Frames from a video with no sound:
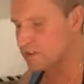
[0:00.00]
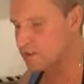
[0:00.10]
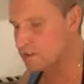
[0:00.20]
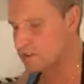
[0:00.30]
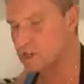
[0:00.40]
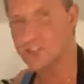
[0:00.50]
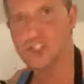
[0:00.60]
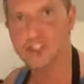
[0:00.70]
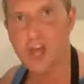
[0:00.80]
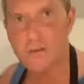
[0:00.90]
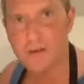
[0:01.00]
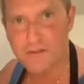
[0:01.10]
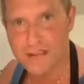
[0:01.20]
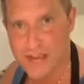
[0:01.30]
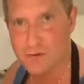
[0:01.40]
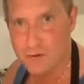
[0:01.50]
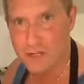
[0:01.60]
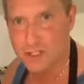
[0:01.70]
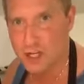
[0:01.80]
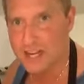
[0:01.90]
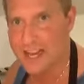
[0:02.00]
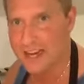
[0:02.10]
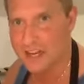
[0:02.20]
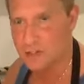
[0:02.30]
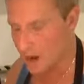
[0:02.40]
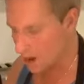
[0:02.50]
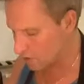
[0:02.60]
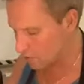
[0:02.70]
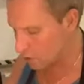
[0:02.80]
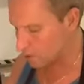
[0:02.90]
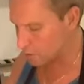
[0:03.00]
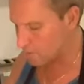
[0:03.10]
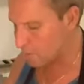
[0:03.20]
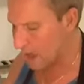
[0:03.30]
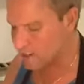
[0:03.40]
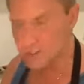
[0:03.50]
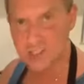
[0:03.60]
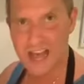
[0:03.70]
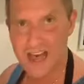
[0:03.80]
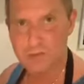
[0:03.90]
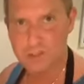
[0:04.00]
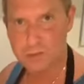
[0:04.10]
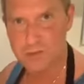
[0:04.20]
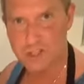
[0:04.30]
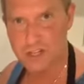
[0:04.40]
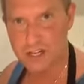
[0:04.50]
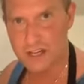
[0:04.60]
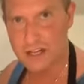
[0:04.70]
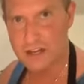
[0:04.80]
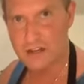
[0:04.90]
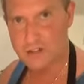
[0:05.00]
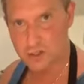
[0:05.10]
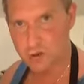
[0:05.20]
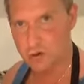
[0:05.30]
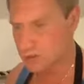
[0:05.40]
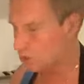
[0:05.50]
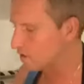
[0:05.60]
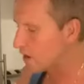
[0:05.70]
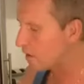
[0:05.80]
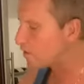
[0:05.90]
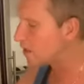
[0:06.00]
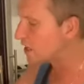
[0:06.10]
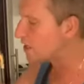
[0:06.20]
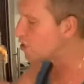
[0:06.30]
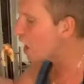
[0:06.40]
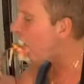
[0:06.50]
the sausage has got a bit of a kick with the chilli in it as well, and of course we balance that with some of the chilli sauce that we've got for the dish.